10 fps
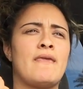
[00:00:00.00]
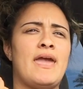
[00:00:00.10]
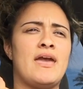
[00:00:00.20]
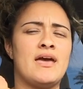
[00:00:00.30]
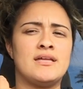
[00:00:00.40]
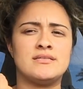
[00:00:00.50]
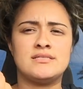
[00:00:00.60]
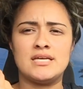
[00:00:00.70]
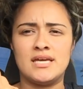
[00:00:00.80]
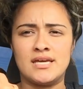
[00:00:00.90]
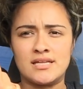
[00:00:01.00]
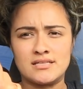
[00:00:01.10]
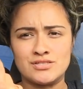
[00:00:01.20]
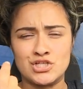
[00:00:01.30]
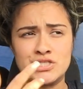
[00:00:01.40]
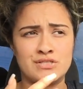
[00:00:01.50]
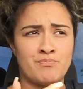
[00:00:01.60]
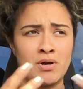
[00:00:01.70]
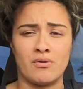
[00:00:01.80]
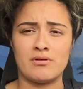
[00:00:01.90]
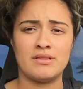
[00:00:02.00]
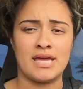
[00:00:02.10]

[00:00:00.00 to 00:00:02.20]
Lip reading: and it just broke.